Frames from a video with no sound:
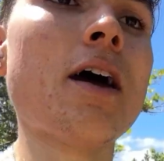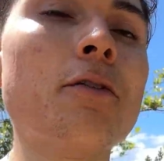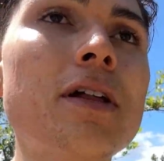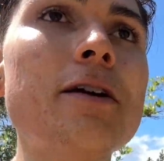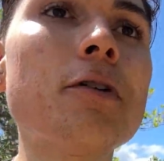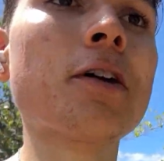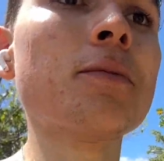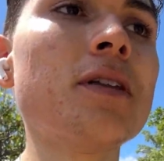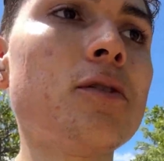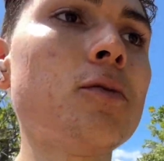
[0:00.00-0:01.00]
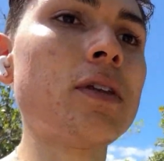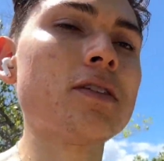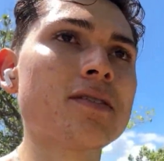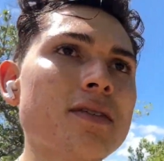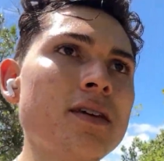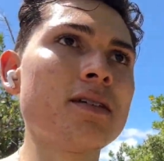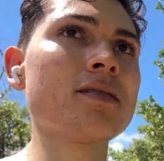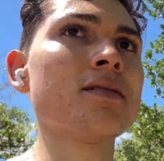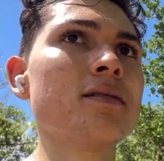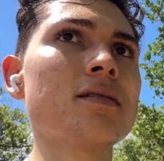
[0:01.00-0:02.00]
I really recommend doing these
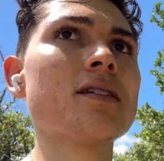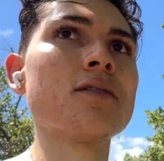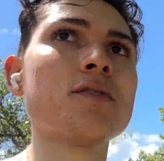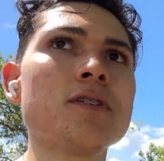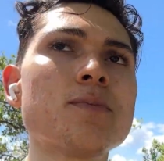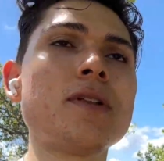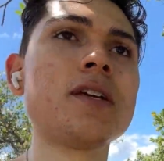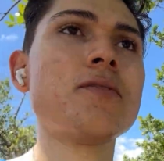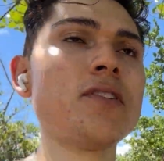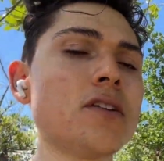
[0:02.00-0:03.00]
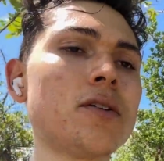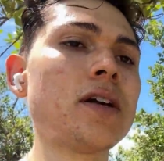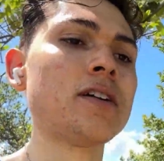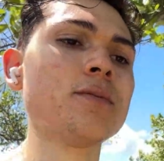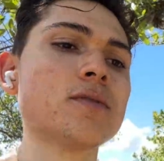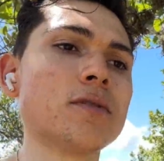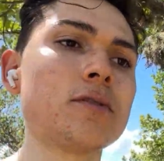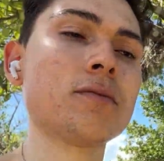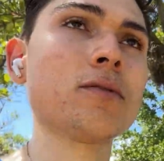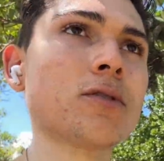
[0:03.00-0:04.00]
things instead of just playing video games or
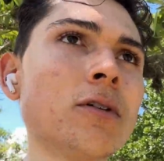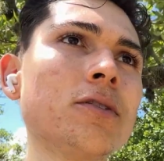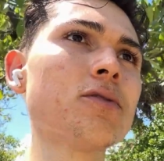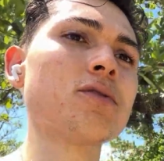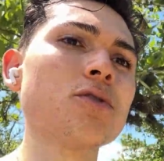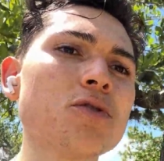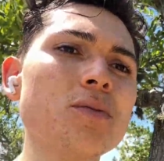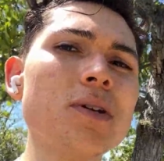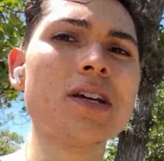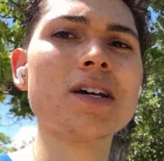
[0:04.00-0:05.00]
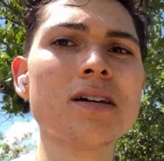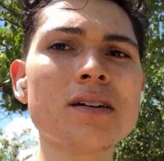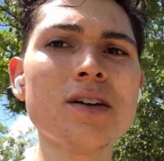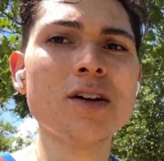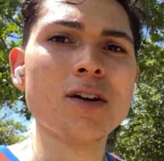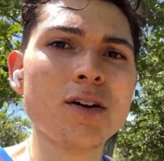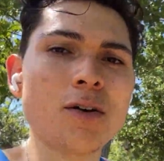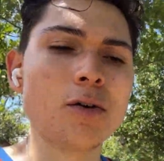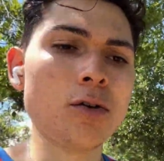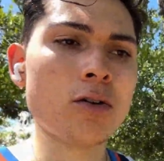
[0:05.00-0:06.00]
scrolling to social media
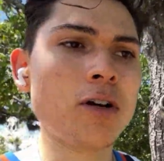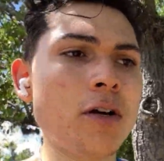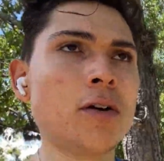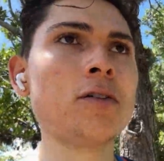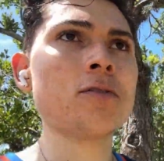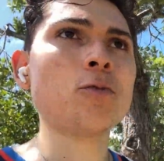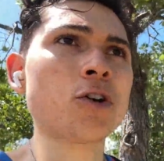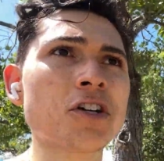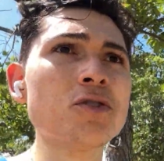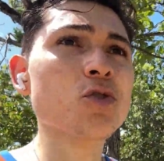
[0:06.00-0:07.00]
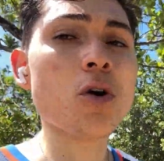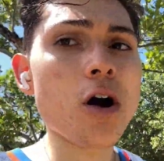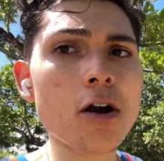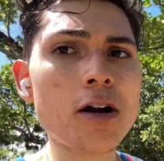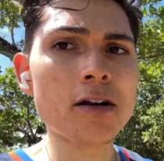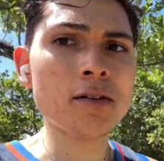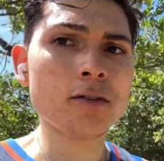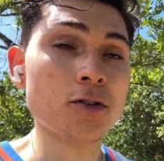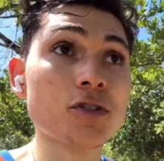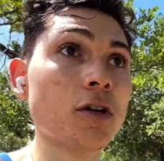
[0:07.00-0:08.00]
or working too hard
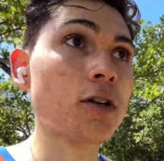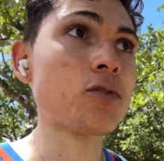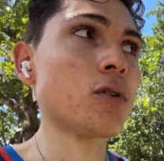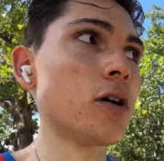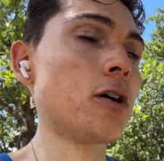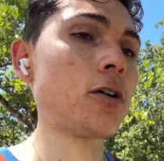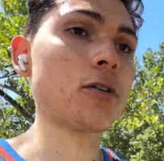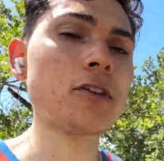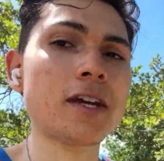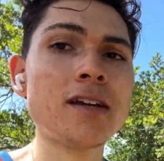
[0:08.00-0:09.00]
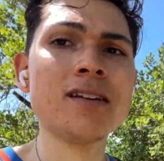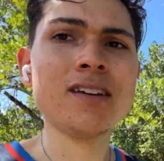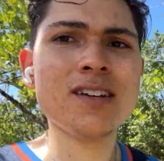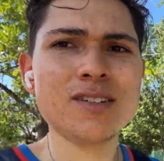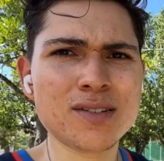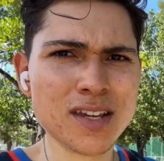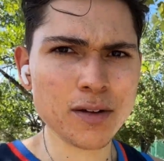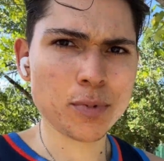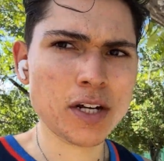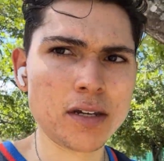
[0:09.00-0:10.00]
or starting too hard all day. Just take a
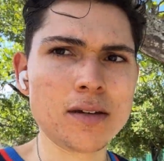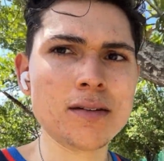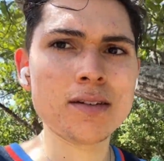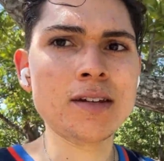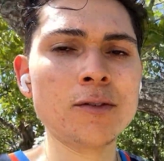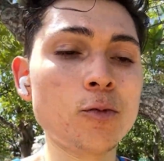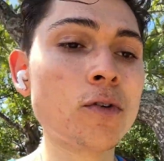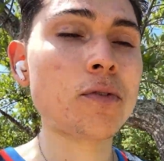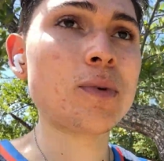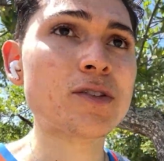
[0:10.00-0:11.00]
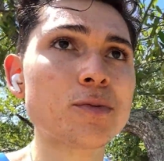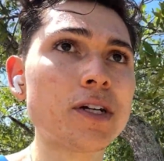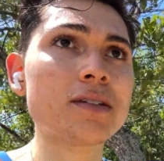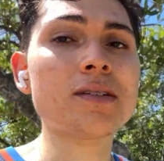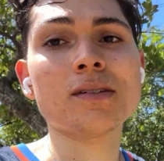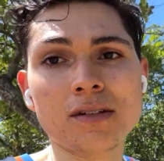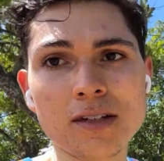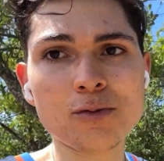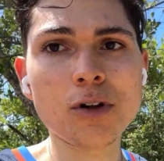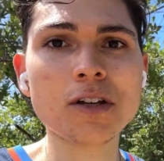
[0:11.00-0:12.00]
break and one of the best breaks
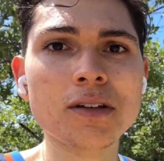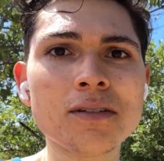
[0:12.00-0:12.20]
is walking.